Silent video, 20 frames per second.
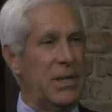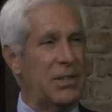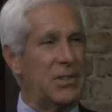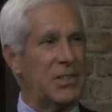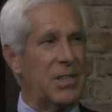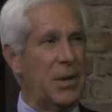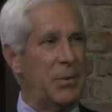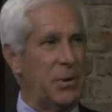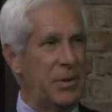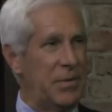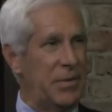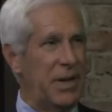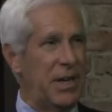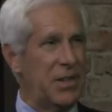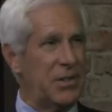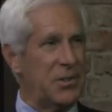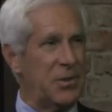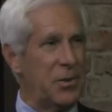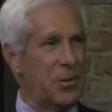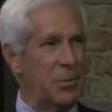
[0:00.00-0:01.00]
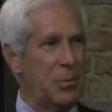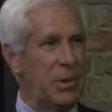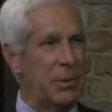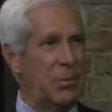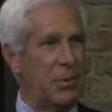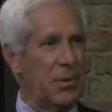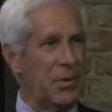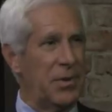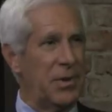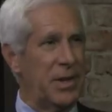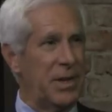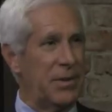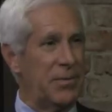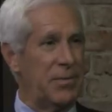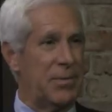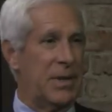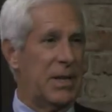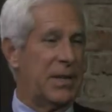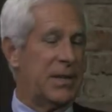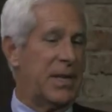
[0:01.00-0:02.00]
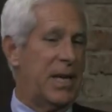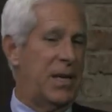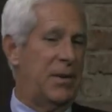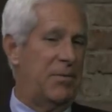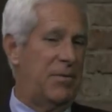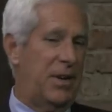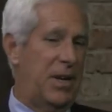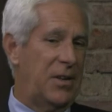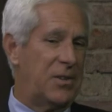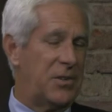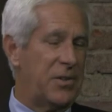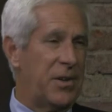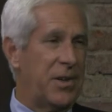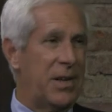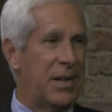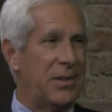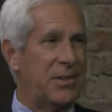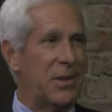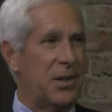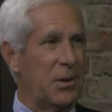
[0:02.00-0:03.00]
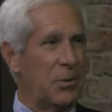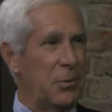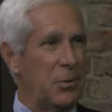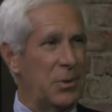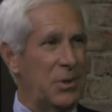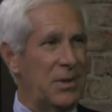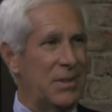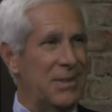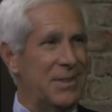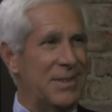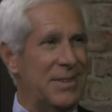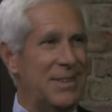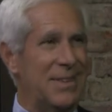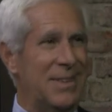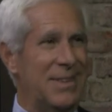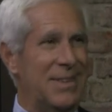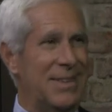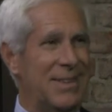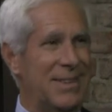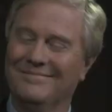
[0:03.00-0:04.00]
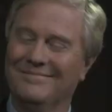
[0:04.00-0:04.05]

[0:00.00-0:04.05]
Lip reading: is coming faster than people think. It came faster than I thought it would.